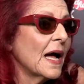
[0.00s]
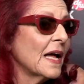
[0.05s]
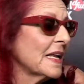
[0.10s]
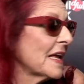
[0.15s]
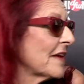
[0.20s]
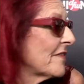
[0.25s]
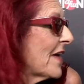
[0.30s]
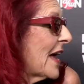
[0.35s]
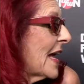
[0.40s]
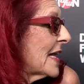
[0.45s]
and
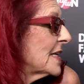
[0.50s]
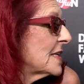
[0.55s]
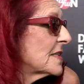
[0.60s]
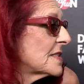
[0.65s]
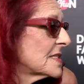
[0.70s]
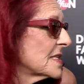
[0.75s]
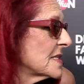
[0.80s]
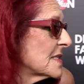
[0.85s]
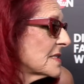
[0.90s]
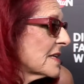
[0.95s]
I've had it
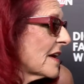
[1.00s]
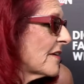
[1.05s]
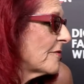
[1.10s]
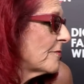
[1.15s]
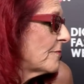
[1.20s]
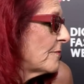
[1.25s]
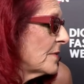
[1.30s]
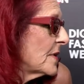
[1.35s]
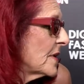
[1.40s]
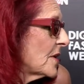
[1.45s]
since
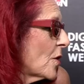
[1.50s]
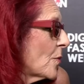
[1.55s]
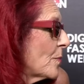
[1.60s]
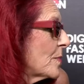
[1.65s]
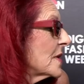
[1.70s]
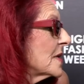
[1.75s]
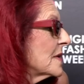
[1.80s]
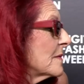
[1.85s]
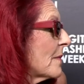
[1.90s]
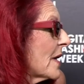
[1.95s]
I've, you know,
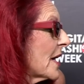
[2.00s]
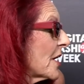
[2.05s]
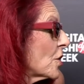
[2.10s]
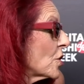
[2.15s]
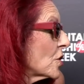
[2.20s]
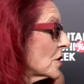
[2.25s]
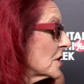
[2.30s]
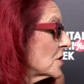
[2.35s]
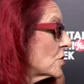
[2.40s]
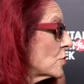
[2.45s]
been in my
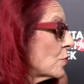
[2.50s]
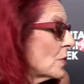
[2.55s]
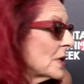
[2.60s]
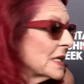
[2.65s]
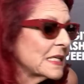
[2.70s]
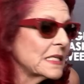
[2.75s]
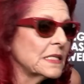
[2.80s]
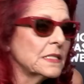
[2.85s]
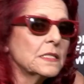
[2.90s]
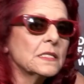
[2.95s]
early
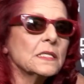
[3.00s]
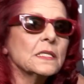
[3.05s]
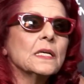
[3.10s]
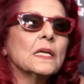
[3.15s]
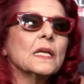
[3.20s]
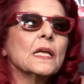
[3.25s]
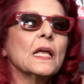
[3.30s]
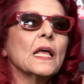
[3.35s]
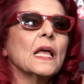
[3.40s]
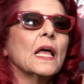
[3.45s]
20s.
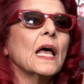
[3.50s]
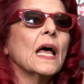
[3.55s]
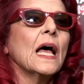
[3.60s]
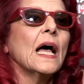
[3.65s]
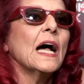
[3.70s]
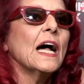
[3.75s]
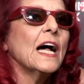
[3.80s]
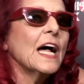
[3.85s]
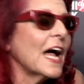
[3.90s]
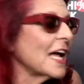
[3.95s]

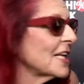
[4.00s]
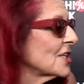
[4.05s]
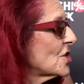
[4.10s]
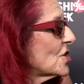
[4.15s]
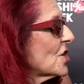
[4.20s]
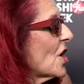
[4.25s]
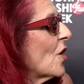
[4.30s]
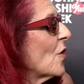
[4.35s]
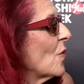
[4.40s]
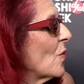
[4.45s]
And
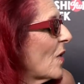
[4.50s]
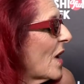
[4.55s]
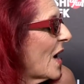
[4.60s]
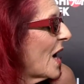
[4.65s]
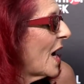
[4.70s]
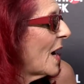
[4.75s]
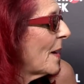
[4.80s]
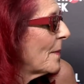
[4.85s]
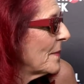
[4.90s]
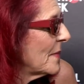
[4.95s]
so
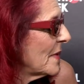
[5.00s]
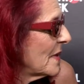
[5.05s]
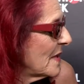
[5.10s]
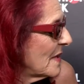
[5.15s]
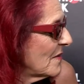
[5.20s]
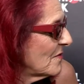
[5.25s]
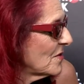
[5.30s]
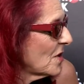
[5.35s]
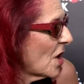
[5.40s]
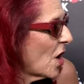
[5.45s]
I'm
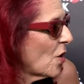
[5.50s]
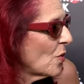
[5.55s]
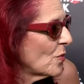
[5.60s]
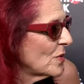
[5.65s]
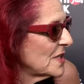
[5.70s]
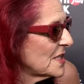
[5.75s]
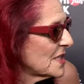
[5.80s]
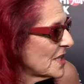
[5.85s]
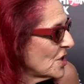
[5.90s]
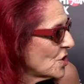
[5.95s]

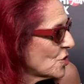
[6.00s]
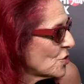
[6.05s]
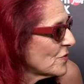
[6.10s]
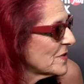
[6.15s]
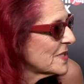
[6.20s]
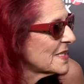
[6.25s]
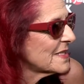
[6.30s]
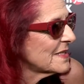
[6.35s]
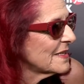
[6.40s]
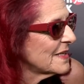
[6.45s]
always
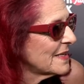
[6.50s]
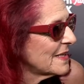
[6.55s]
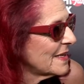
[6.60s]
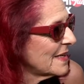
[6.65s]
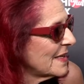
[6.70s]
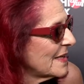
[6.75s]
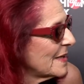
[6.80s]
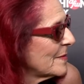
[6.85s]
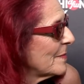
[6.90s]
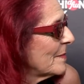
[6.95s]
interested
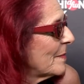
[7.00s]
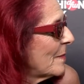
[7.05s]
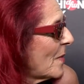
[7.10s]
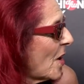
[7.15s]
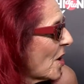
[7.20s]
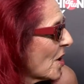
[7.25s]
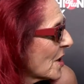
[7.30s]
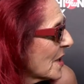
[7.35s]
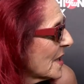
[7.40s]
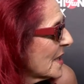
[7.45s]
in
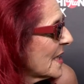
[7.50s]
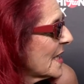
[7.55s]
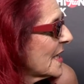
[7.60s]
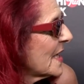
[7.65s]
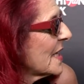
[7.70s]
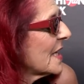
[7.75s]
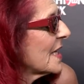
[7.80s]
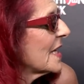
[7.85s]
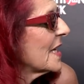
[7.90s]
marketing,